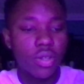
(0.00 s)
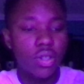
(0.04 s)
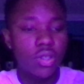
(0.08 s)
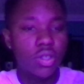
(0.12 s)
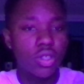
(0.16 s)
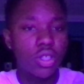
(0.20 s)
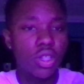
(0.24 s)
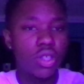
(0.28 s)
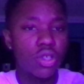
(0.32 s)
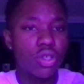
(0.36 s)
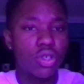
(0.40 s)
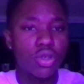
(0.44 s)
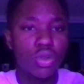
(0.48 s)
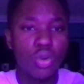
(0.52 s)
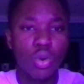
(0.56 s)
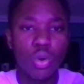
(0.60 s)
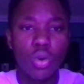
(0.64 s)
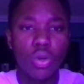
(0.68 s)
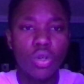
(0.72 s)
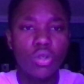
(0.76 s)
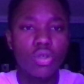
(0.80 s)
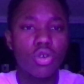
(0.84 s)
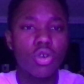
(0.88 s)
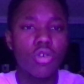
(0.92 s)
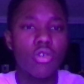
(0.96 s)
to the
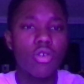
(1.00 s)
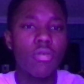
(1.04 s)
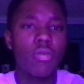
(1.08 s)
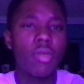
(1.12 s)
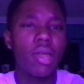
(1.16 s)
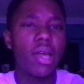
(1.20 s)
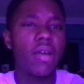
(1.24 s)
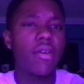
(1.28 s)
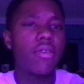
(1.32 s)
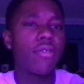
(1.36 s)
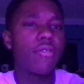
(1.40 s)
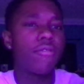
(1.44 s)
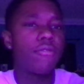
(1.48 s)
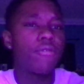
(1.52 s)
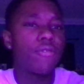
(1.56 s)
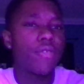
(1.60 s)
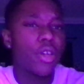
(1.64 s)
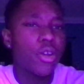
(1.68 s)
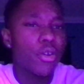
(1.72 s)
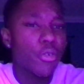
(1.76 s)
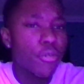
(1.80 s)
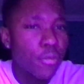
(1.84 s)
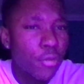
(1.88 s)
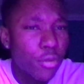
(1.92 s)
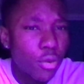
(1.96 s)
stores or if I'm like
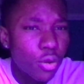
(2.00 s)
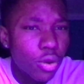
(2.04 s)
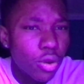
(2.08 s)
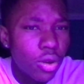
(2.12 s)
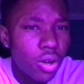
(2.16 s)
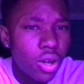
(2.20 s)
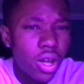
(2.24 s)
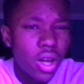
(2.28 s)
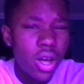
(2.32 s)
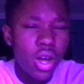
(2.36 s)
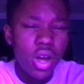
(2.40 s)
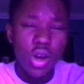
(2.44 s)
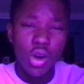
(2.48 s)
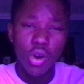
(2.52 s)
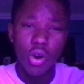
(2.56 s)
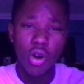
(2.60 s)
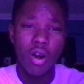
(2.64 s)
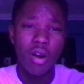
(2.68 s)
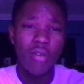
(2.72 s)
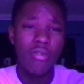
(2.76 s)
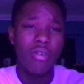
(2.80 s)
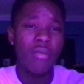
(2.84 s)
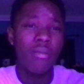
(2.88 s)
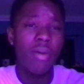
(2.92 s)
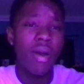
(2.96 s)
fearful or
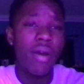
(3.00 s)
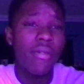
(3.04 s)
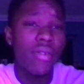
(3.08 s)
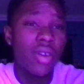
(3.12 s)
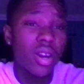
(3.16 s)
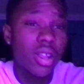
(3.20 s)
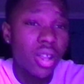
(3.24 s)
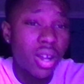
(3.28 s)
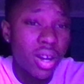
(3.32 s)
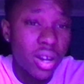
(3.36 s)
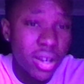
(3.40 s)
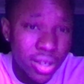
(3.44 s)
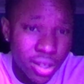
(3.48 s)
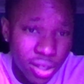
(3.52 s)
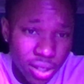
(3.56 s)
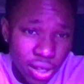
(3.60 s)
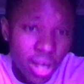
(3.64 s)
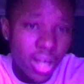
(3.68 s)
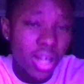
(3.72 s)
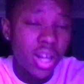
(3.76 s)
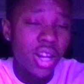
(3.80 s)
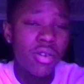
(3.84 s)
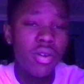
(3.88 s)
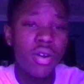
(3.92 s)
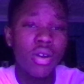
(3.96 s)
if I'm having a lot of
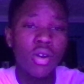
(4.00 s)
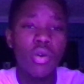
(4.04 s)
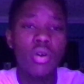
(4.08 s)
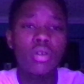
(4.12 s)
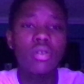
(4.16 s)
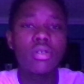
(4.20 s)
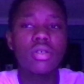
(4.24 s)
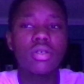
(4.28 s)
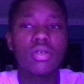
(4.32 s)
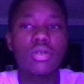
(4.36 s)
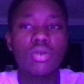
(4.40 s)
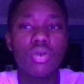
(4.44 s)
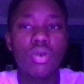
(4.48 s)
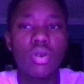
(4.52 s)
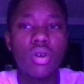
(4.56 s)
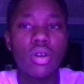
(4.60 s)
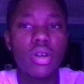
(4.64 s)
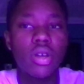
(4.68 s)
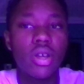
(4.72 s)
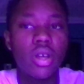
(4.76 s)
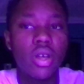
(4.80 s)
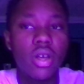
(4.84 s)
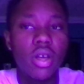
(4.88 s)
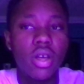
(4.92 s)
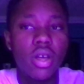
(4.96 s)
anxiety around going to the store,
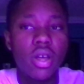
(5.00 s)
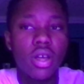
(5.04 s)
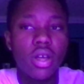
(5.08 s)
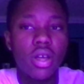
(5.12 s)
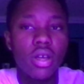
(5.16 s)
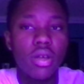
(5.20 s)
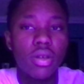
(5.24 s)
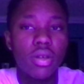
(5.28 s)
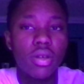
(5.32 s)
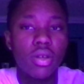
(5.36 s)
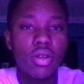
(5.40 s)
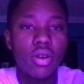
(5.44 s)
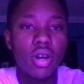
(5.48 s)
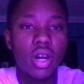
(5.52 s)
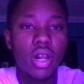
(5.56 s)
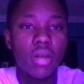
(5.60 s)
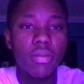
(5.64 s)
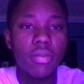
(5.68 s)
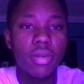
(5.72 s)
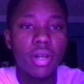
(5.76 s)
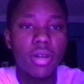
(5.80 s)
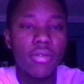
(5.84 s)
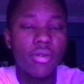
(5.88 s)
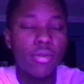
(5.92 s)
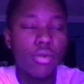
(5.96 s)
you know what I
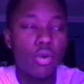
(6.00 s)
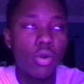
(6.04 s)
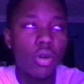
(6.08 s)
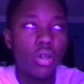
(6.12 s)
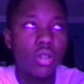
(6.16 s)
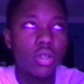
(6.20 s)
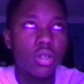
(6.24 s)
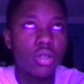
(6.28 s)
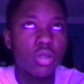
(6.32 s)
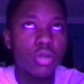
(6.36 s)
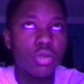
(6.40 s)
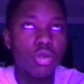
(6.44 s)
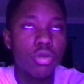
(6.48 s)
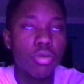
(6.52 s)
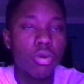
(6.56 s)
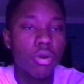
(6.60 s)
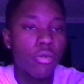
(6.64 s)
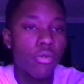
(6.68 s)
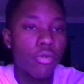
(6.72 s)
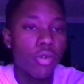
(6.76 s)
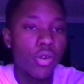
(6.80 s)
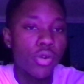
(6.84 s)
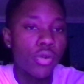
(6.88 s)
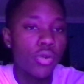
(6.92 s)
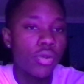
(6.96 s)
mean? If I'm going to the store more
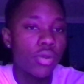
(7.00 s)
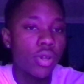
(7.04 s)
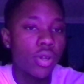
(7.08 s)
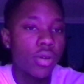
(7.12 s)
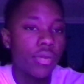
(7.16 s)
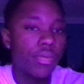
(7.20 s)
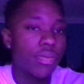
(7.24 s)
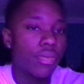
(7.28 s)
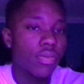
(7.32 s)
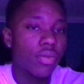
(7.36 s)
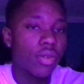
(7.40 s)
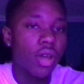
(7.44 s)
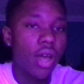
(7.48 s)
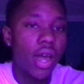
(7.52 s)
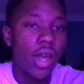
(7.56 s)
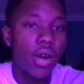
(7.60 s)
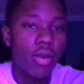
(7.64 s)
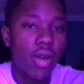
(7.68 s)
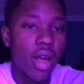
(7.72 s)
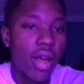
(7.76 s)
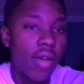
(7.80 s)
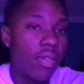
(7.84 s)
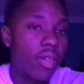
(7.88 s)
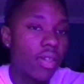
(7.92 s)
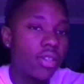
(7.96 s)
frequently, I don't
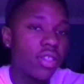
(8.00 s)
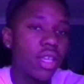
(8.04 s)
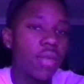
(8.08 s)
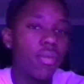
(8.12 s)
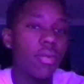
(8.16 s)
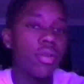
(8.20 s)
have that same